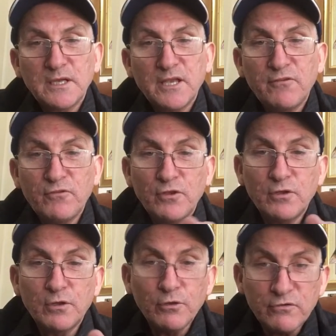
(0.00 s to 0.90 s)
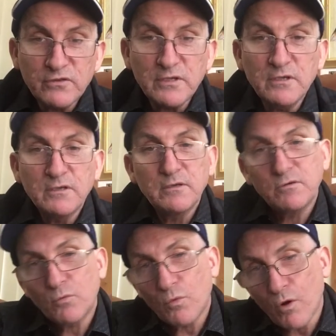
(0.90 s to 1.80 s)
If you're losing,
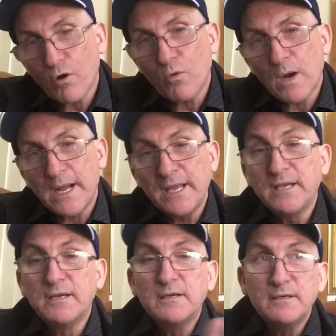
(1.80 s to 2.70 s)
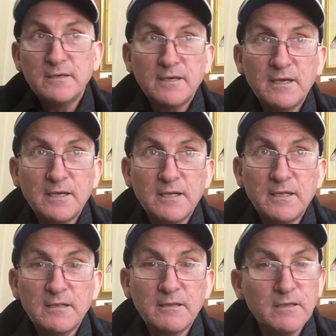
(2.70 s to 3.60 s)
walk away,
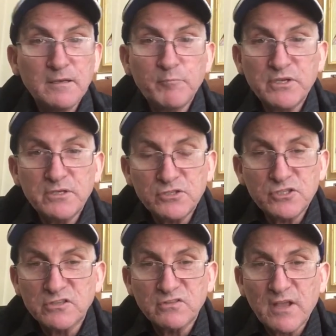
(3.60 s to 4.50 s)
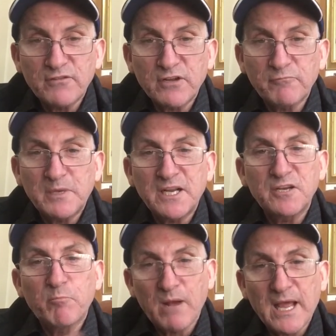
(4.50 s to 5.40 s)
but just have enough money
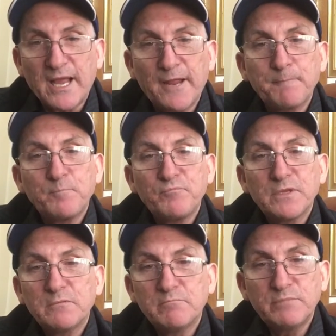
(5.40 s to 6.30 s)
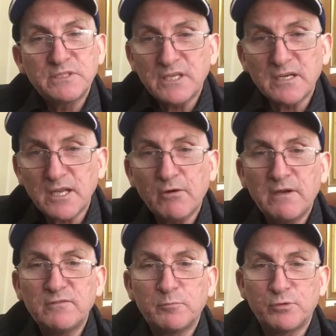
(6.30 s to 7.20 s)
to play. But don't go
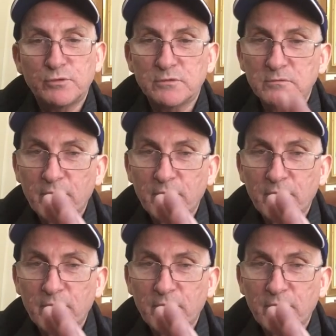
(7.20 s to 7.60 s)
overboard.